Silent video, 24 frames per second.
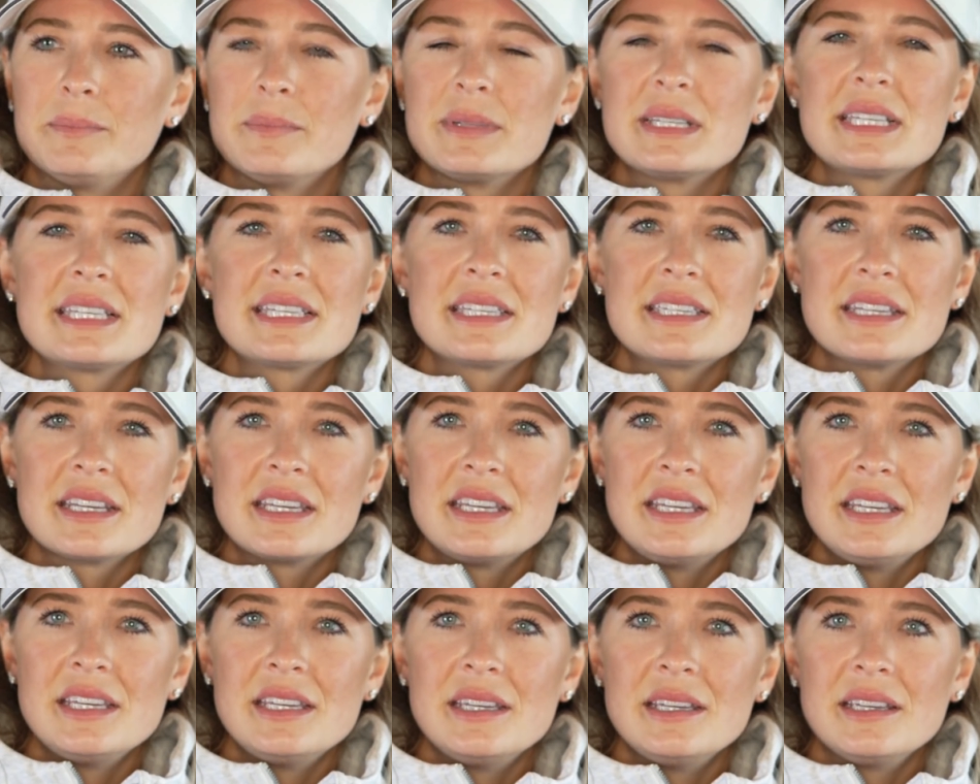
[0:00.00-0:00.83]

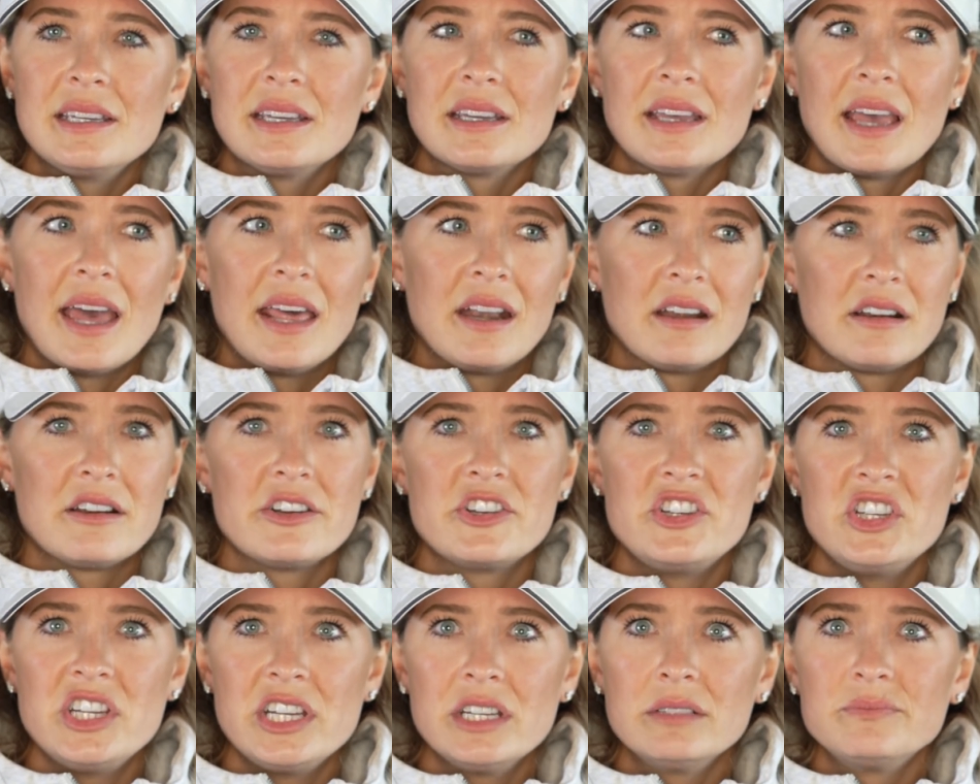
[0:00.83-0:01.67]
sticky
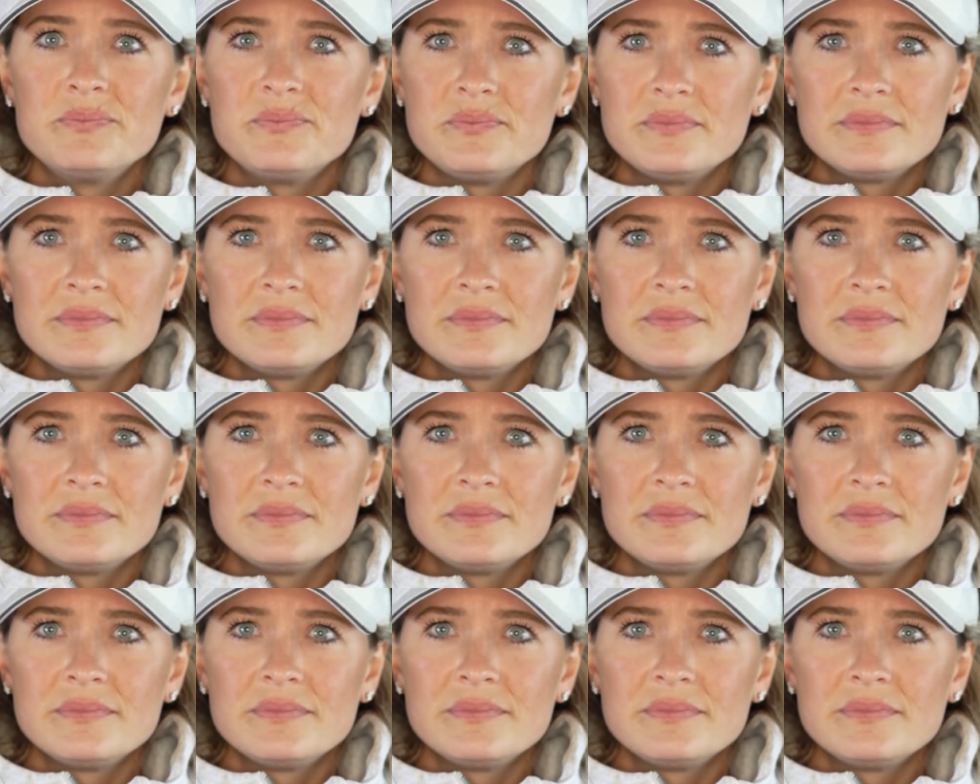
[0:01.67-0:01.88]
energy.